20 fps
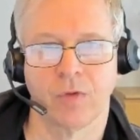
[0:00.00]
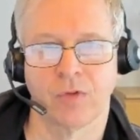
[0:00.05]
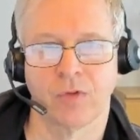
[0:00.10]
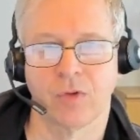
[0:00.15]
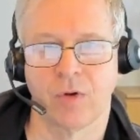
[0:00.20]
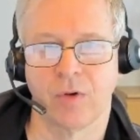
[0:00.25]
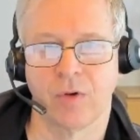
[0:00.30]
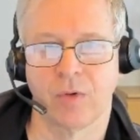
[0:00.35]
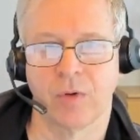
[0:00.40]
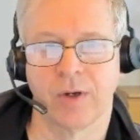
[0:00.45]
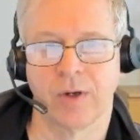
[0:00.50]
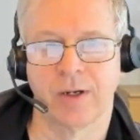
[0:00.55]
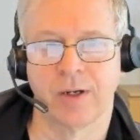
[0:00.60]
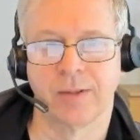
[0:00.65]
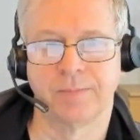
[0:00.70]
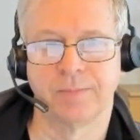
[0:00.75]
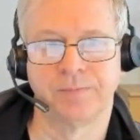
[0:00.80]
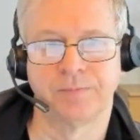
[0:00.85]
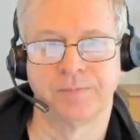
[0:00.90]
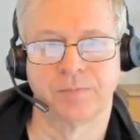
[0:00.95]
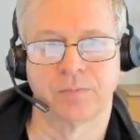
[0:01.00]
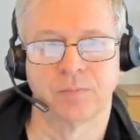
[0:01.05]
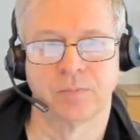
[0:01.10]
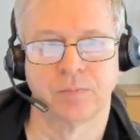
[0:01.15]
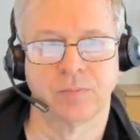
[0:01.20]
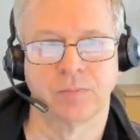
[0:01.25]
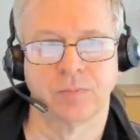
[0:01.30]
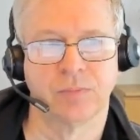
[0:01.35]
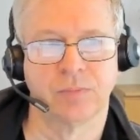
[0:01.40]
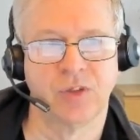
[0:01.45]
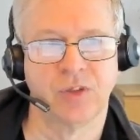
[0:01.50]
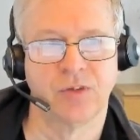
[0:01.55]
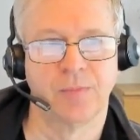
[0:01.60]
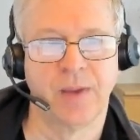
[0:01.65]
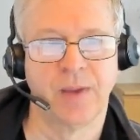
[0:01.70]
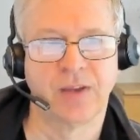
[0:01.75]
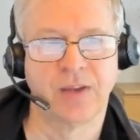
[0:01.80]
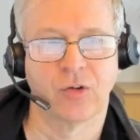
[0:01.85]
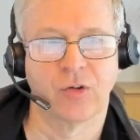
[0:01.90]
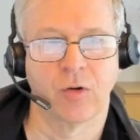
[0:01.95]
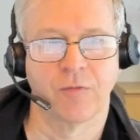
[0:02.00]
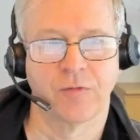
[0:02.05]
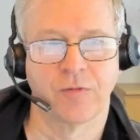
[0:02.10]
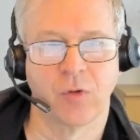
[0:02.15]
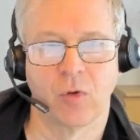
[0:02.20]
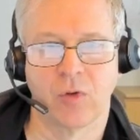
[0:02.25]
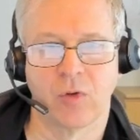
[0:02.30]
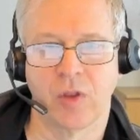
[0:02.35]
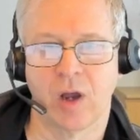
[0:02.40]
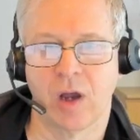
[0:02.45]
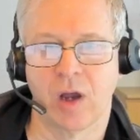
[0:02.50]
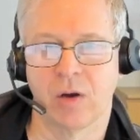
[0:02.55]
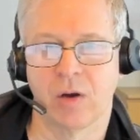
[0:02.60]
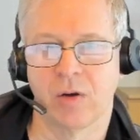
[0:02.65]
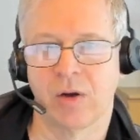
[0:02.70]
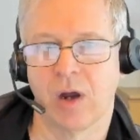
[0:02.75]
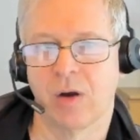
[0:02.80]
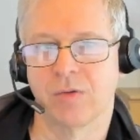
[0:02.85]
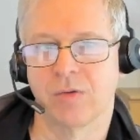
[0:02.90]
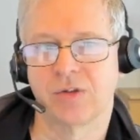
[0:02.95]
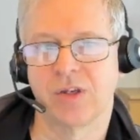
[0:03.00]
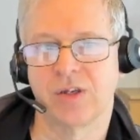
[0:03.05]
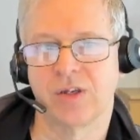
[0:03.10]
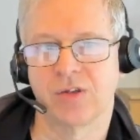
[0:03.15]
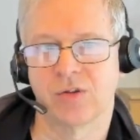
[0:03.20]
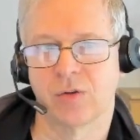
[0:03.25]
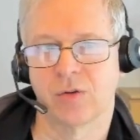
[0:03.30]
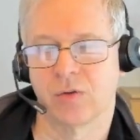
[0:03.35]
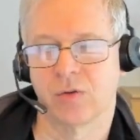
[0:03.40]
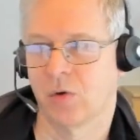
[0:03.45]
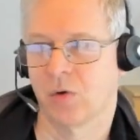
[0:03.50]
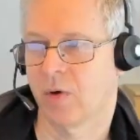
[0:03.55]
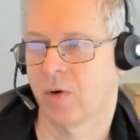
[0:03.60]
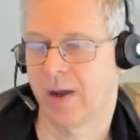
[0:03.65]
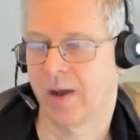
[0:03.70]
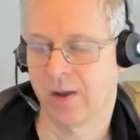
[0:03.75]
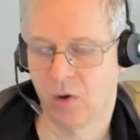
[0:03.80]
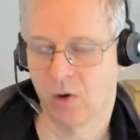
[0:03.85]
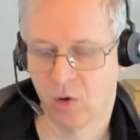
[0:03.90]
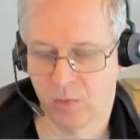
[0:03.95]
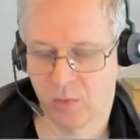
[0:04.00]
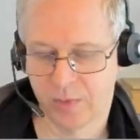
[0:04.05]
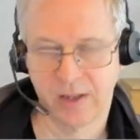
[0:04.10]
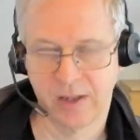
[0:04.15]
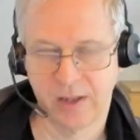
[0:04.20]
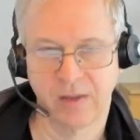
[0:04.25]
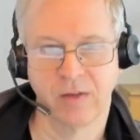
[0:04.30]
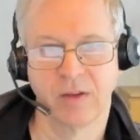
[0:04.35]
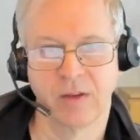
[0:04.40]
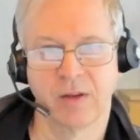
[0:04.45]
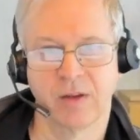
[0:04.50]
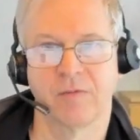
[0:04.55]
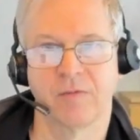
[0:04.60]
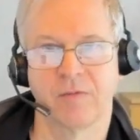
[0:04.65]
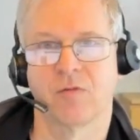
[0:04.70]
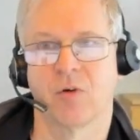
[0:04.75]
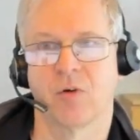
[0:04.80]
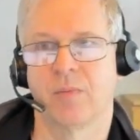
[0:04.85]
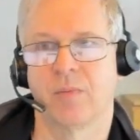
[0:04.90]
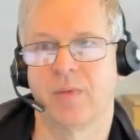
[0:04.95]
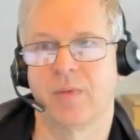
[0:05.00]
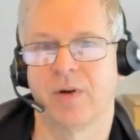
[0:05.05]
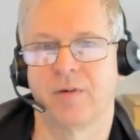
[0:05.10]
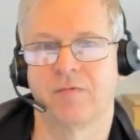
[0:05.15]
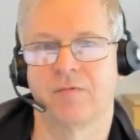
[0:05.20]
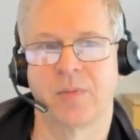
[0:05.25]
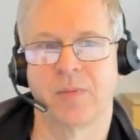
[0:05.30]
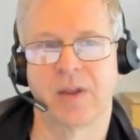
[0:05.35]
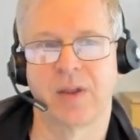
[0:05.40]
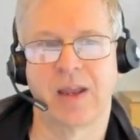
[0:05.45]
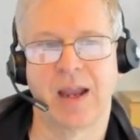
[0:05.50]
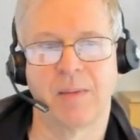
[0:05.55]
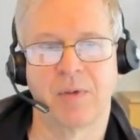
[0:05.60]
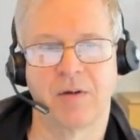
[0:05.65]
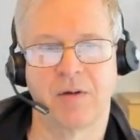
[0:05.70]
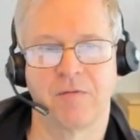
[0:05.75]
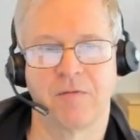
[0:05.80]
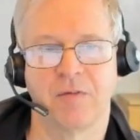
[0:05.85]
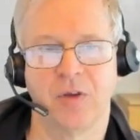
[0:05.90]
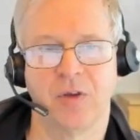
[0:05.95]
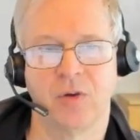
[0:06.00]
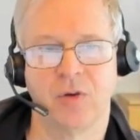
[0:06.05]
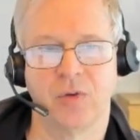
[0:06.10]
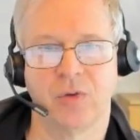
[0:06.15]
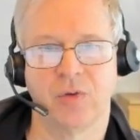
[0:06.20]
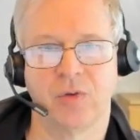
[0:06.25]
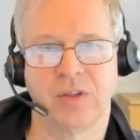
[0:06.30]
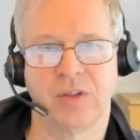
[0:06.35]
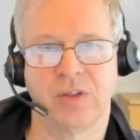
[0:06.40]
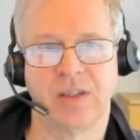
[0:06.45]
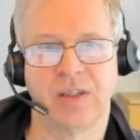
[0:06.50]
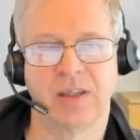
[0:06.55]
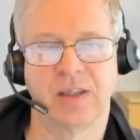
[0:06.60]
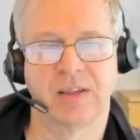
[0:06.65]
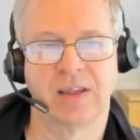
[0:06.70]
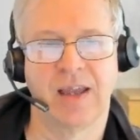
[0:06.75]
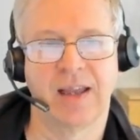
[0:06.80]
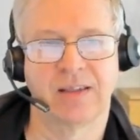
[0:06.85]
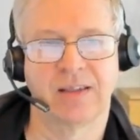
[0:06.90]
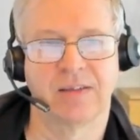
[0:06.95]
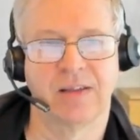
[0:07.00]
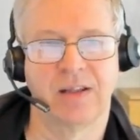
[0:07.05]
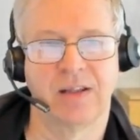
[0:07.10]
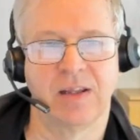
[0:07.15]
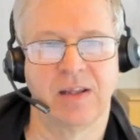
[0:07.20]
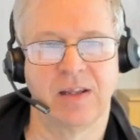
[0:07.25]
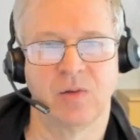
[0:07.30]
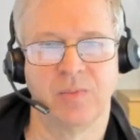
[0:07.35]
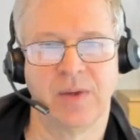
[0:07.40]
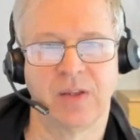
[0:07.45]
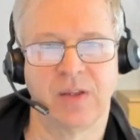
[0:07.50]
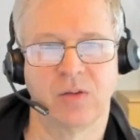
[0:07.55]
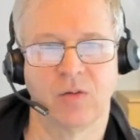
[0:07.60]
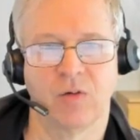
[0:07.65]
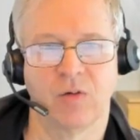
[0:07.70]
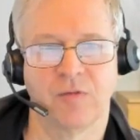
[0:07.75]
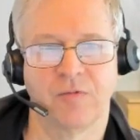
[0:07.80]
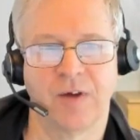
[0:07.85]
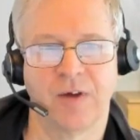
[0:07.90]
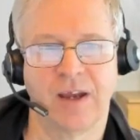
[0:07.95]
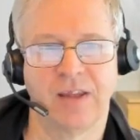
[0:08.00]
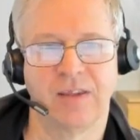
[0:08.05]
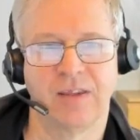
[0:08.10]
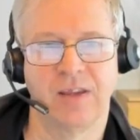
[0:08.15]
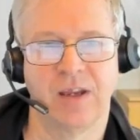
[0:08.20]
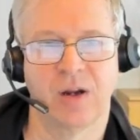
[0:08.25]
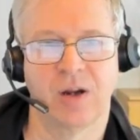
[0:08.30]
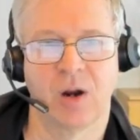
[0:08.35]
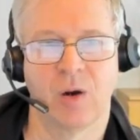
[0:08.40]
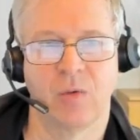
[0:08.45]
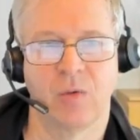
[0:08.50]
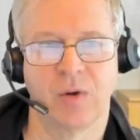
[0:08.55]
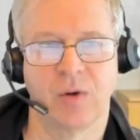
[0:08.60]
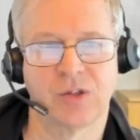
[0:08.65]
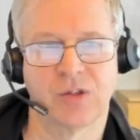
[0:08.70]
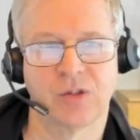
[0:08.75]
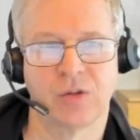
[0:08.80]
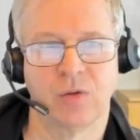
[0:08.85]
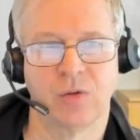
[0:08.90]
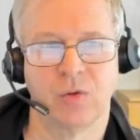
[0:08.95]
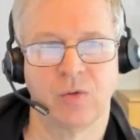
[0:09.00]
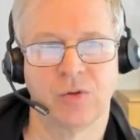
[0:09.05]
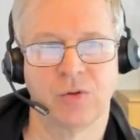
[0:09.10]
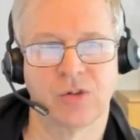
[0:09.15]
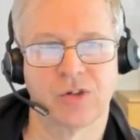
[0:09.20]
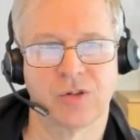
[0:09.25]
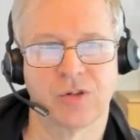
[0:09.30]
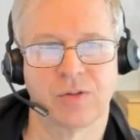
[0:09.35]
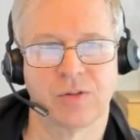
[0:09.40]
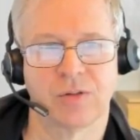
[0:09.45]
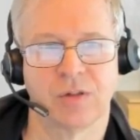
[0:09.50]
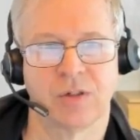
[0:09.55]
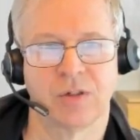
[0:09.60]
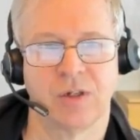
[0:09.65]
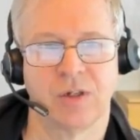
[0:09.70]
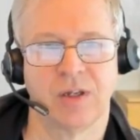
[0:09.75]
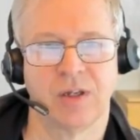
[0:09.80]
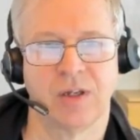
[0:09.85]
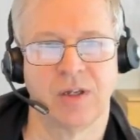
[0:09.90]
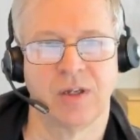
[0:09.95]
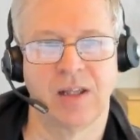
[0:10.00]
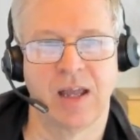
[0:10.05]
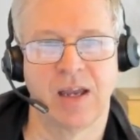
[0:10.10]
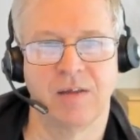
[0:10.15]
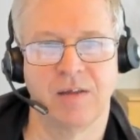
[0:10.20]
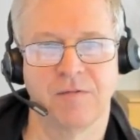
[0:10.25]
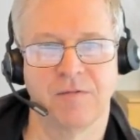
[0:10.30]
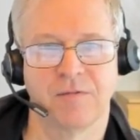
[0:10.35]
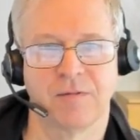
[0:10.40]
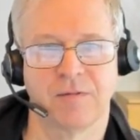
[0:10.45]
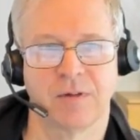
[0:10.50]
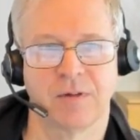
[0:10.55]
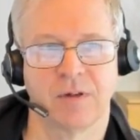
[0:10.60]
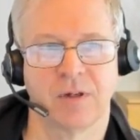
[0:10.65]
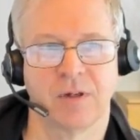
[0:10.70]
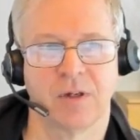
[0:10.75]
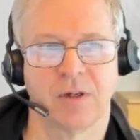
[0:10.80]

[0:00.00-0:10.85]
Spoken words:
So this picture of all the housings, although I hope that from the camera view you did get a little bit of idea how it looks in life.